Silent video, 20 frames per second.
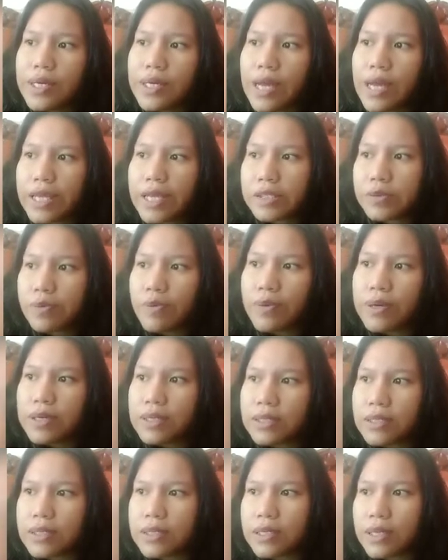experts
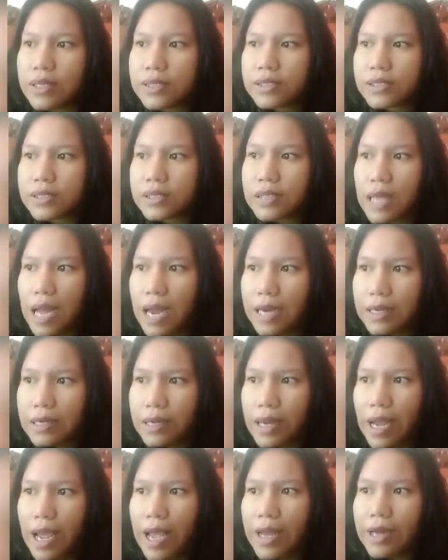start
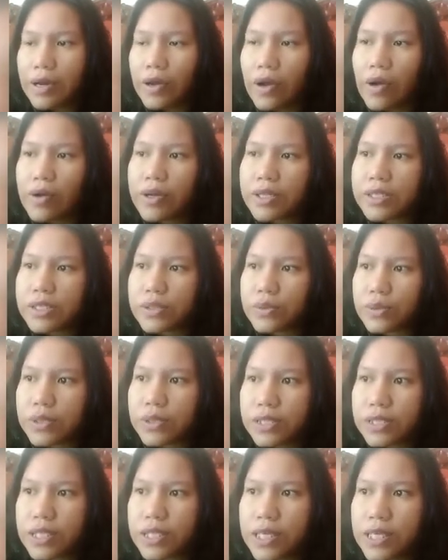and code
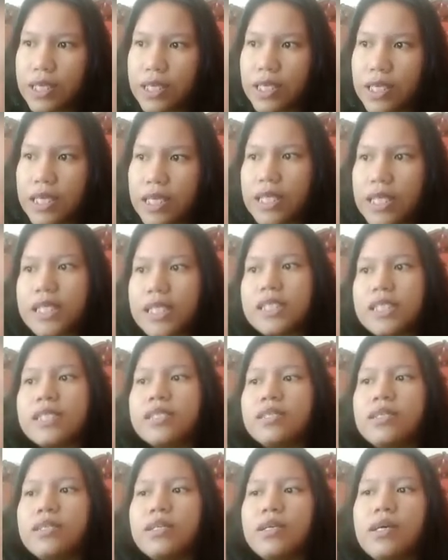switching is
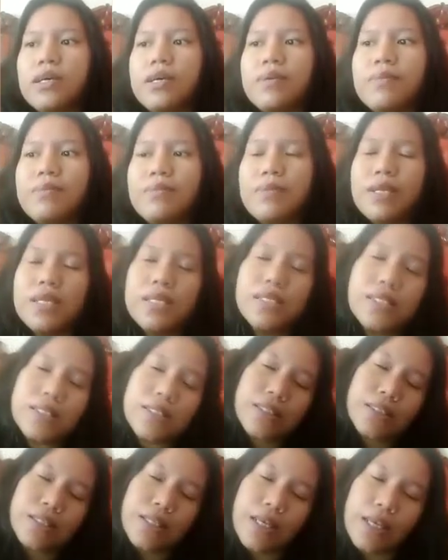the
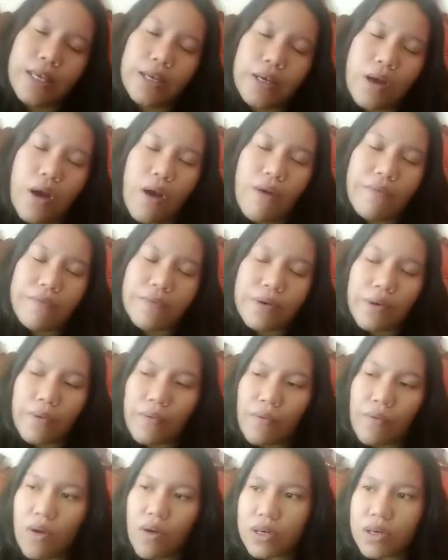mixing of the
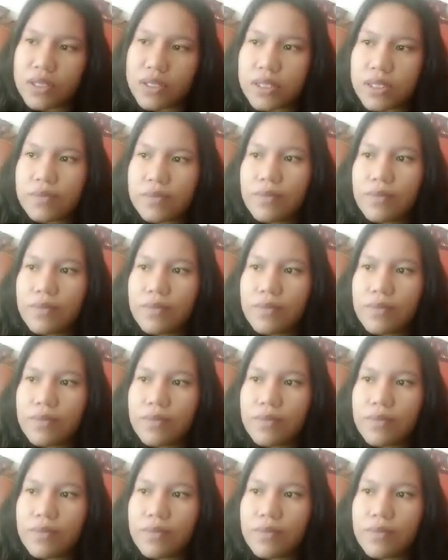words,